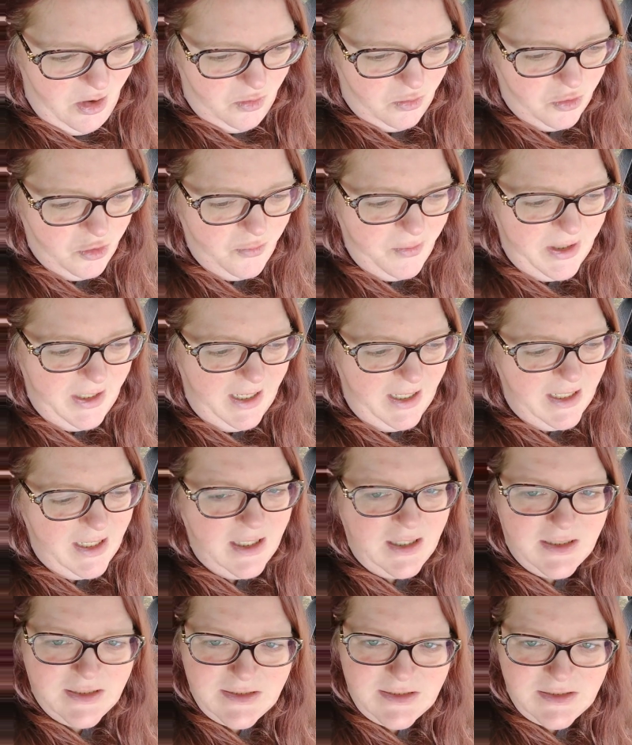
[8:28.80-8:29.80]

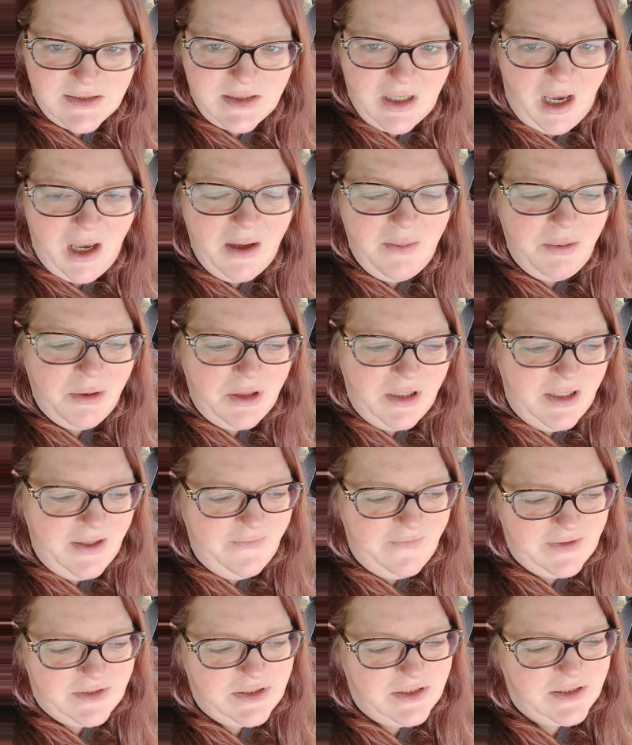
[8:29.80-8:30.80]
ruminating I
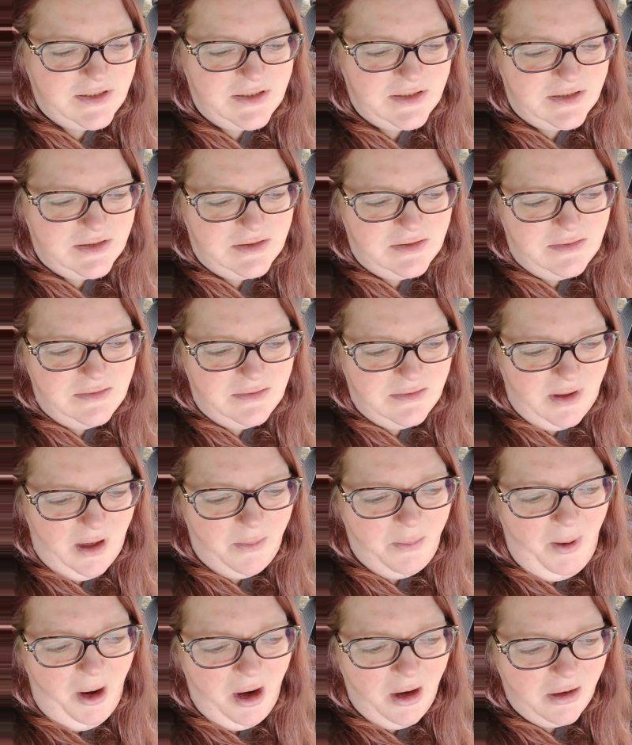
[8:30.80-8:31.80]
believe is just
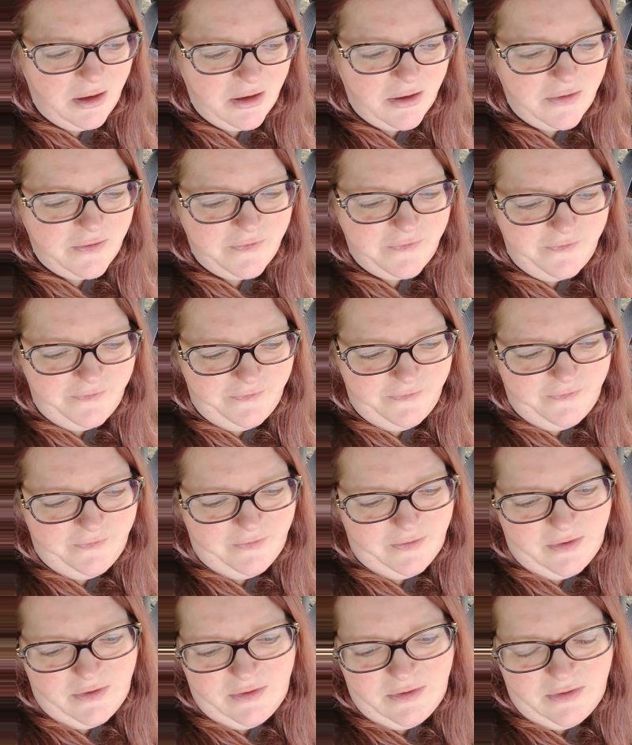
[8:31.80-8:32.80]
a part of
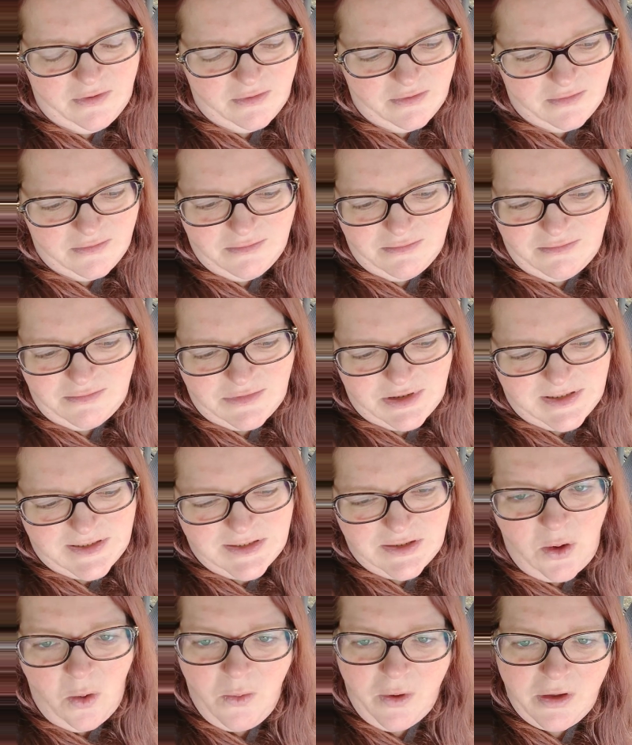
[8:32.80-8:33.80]

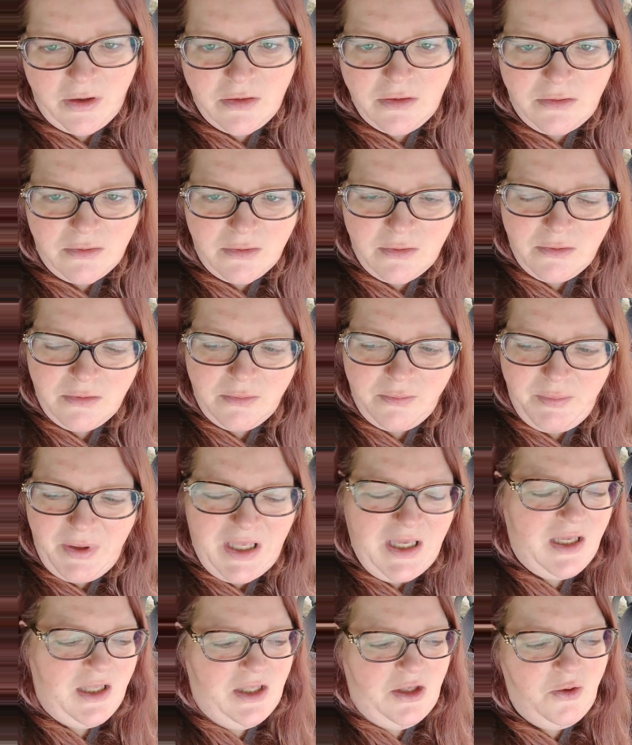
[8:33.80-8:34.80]
just going through
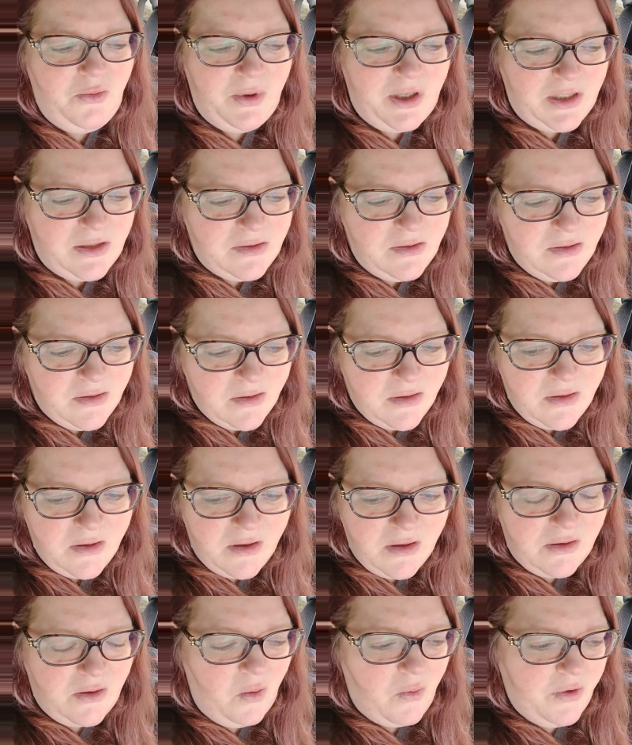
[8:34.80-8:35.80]
being human,
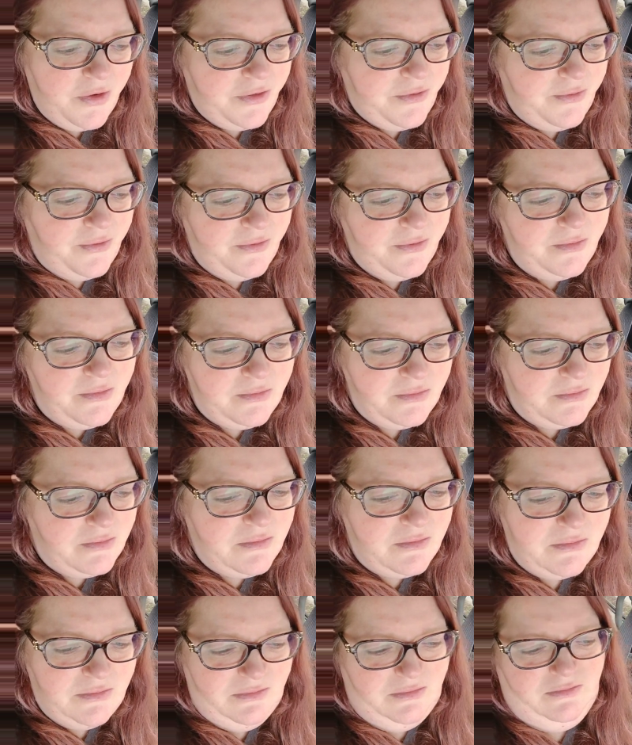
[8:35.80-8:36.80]
going through
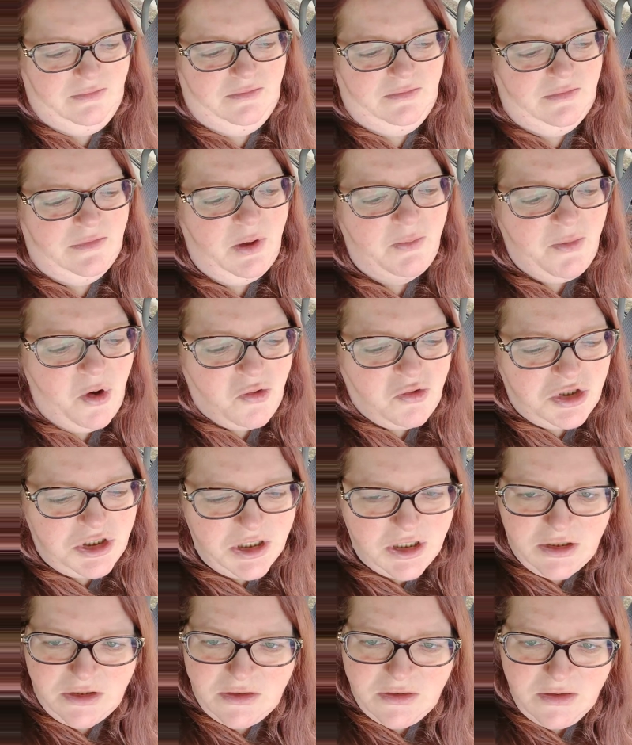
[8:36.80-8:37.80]
the
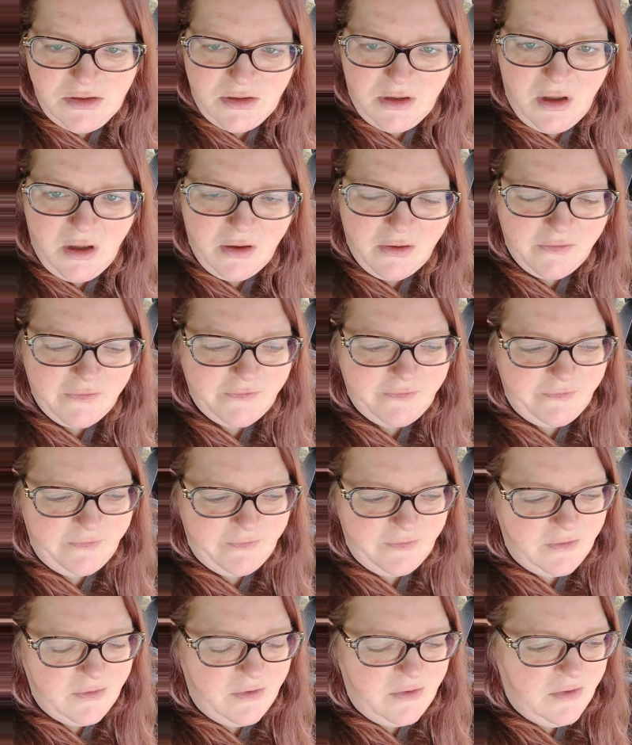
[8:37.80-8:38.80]
motion of
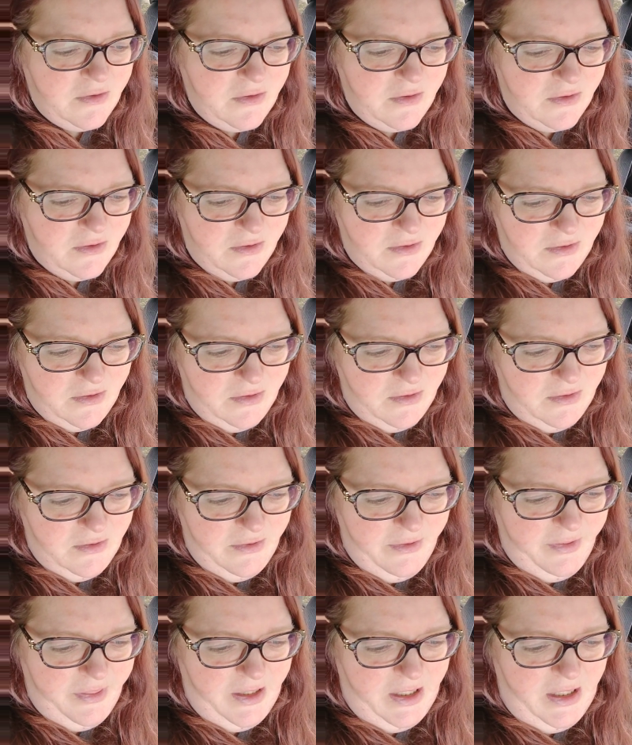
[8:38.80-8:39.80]

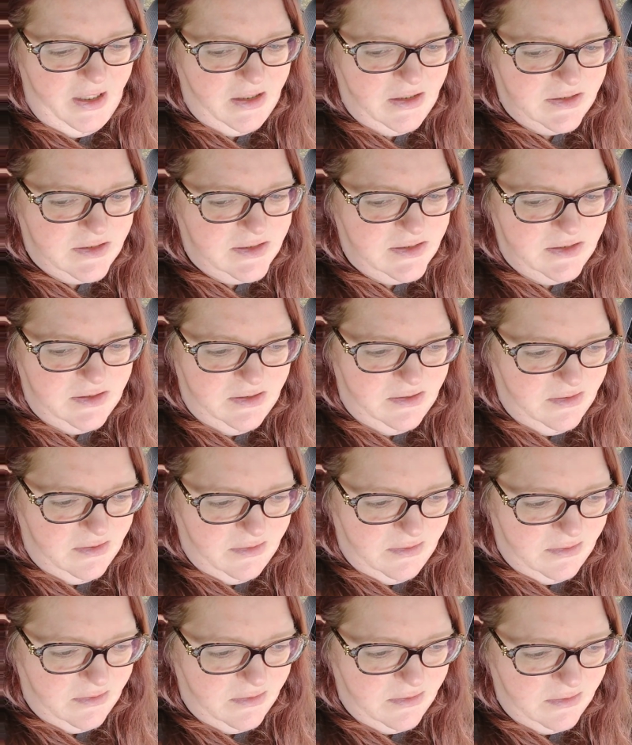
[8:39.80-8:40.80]
things.
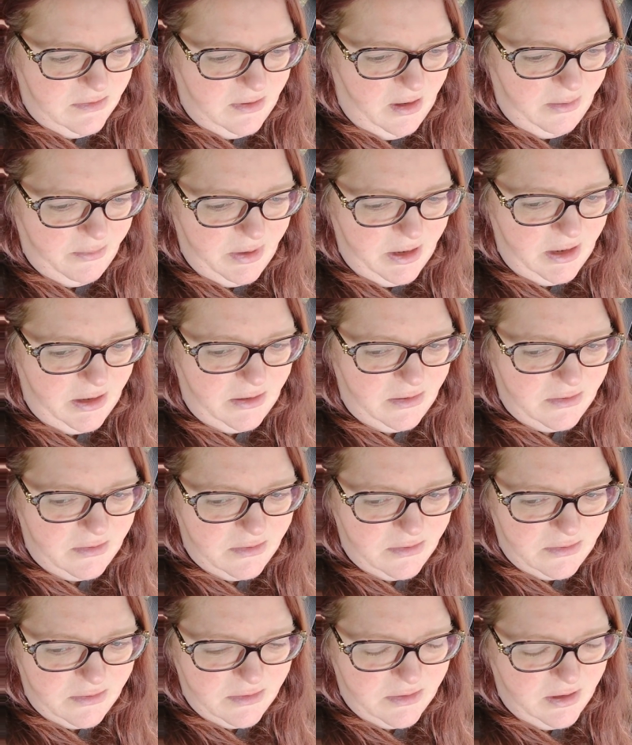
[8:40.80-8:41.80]
I
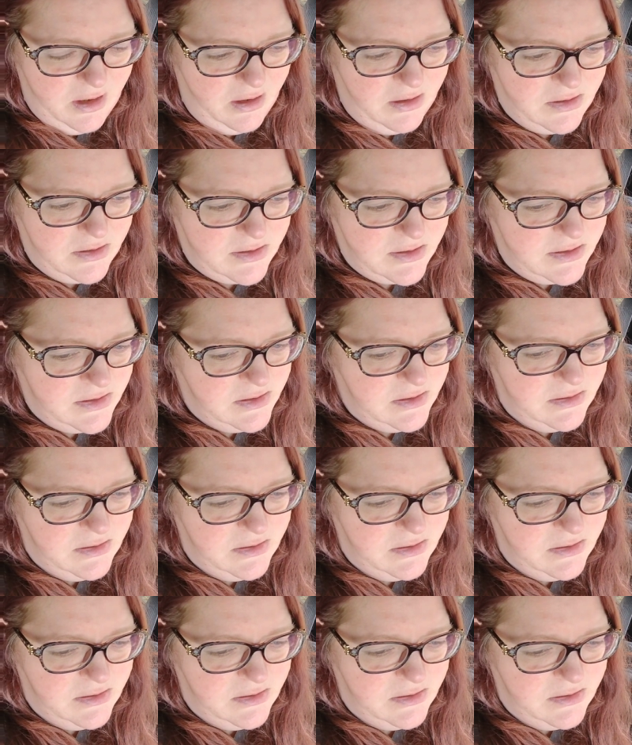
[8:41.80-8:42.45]
mean, because